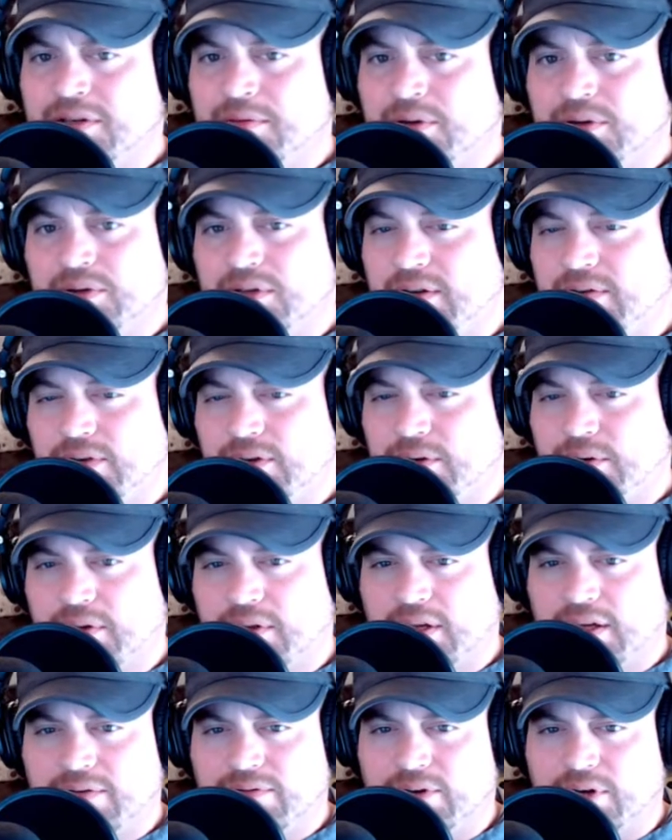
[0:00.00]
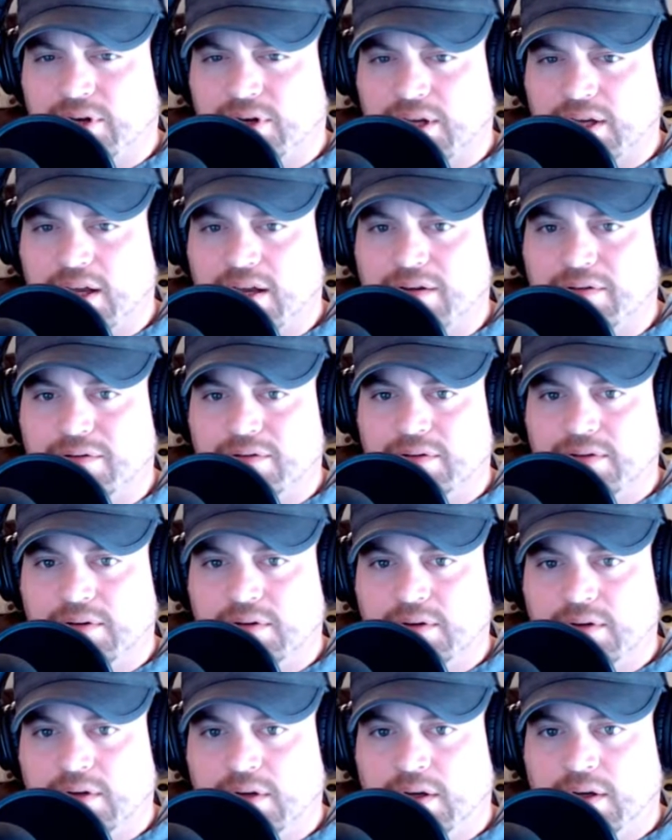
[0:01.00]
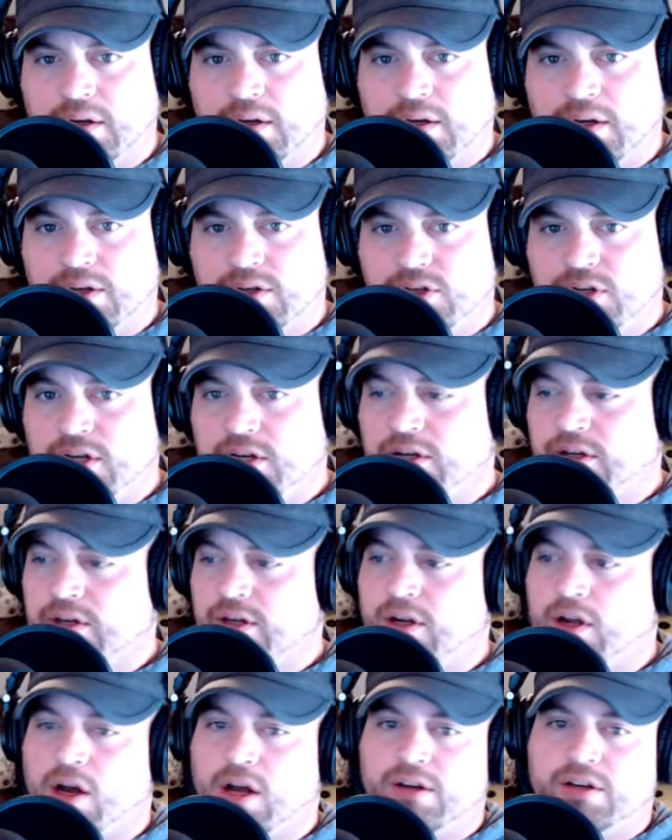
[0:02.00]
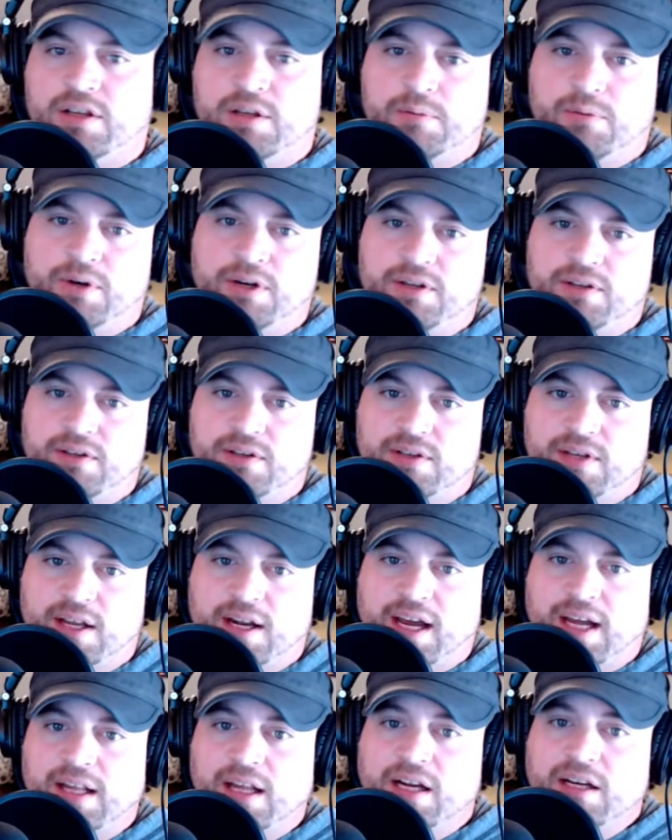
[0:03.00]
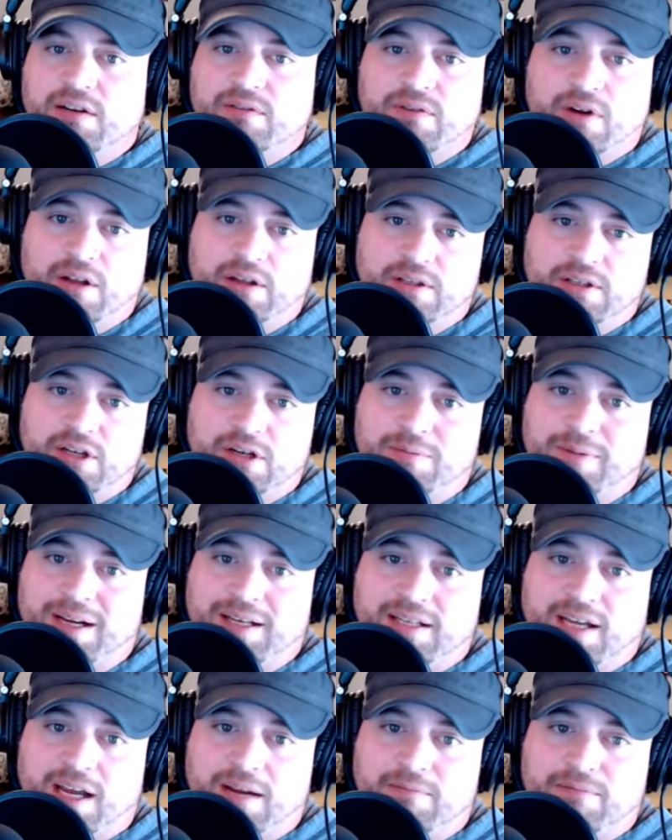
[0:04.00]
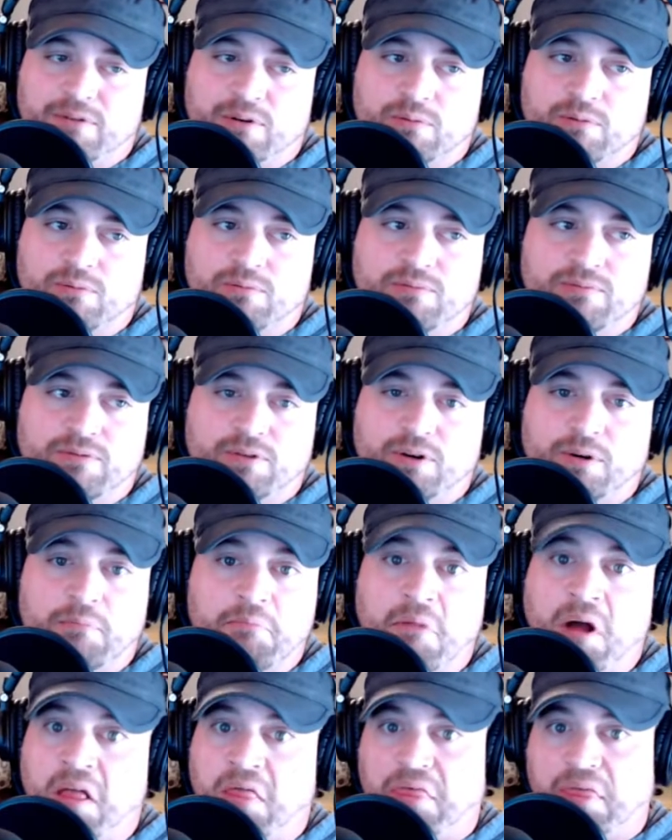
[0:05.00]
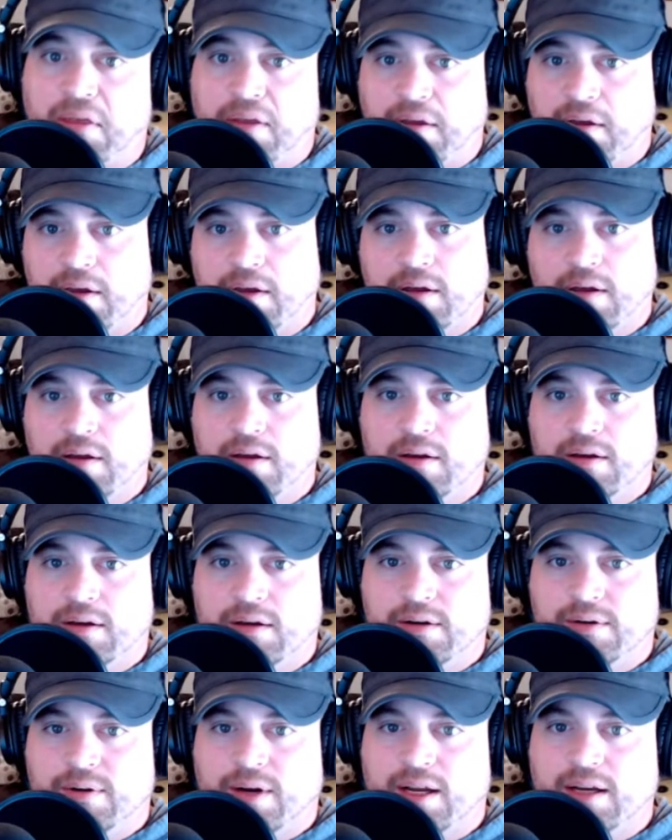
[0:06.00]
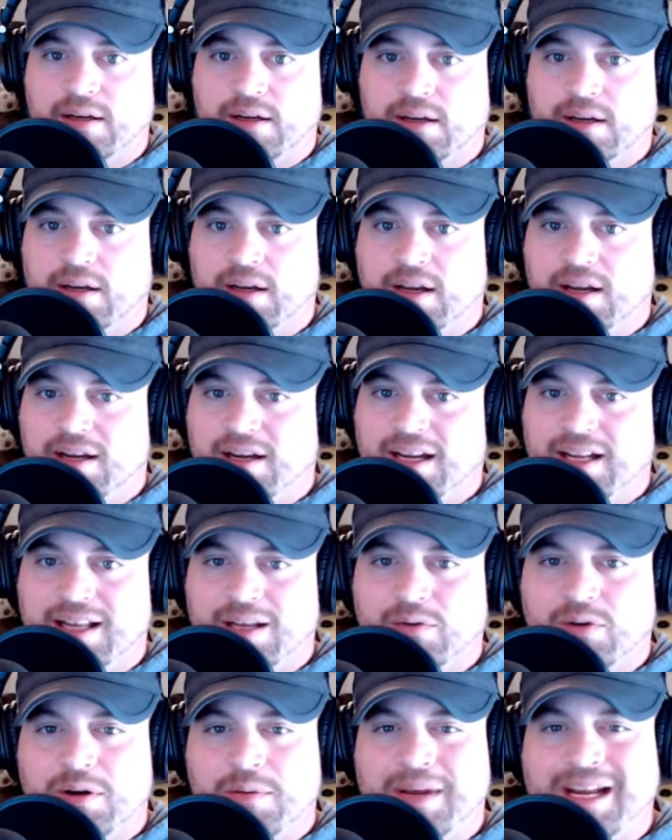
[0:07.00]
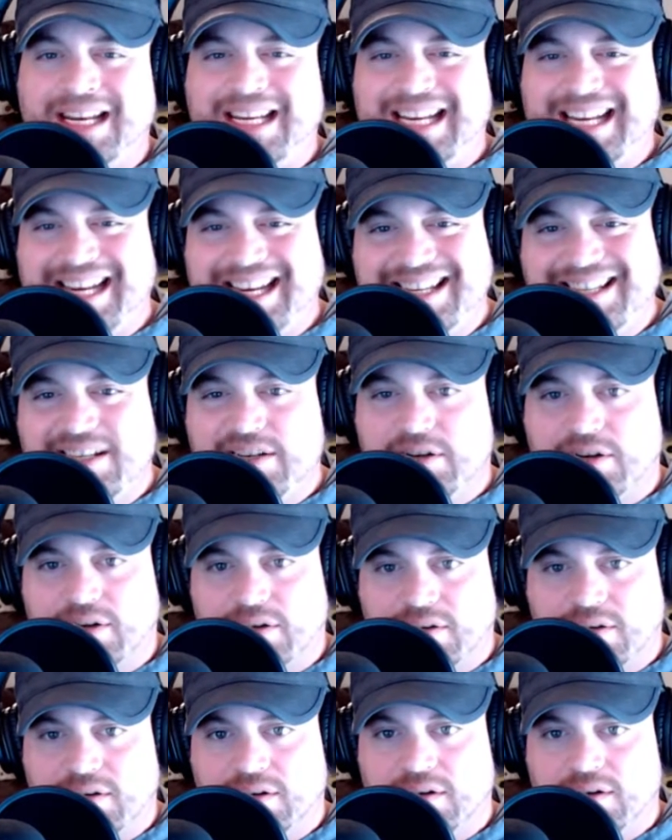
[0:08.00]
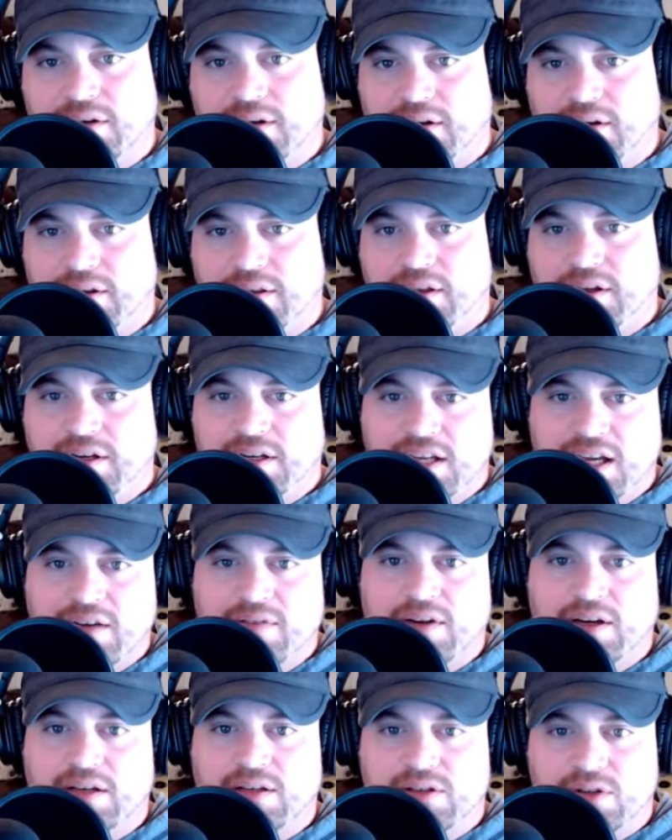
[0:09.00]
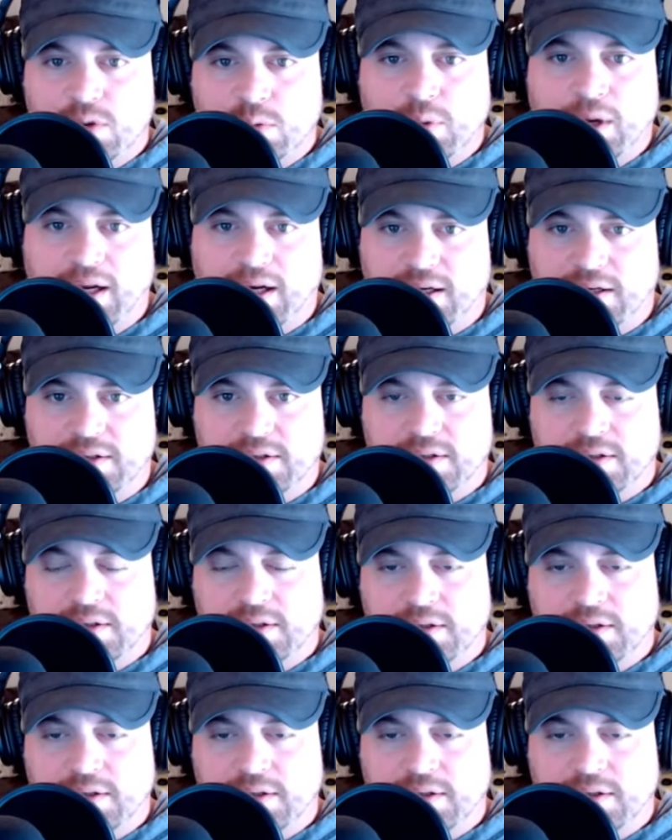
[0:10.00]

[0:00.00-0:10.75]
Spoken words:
the most difficult thing for her to give. She could have gone to the priest and said, I'd like to volunteer my time for a month, right? And that would have been easier than giving 2 pennies.